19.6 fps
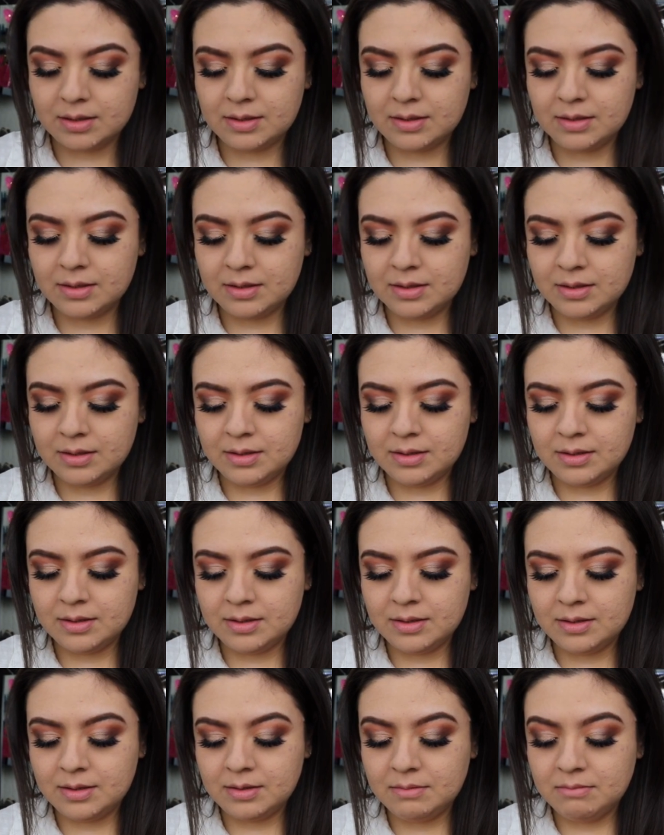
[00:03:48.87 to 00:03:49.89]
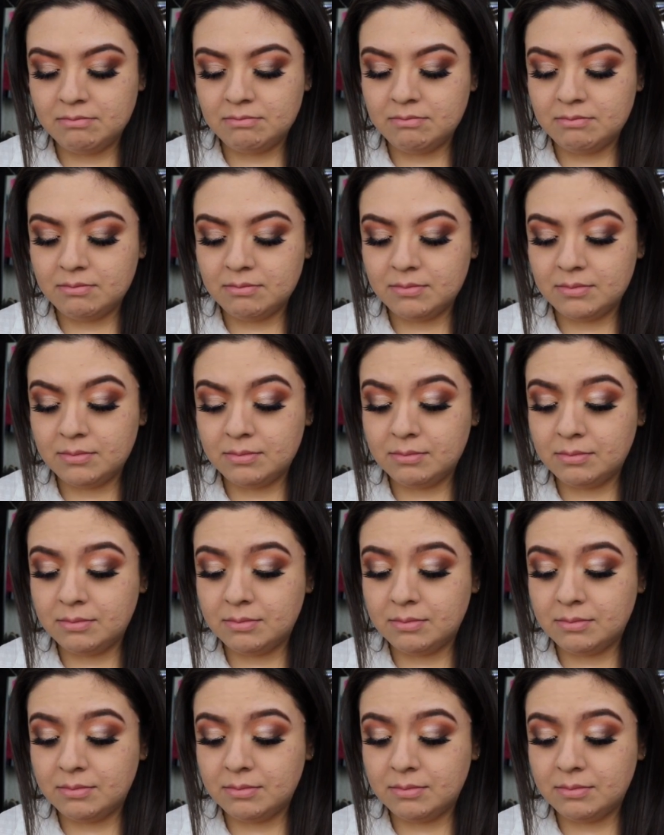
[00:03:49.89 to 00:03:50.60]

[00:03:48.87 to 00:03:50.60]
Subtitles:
[no speech]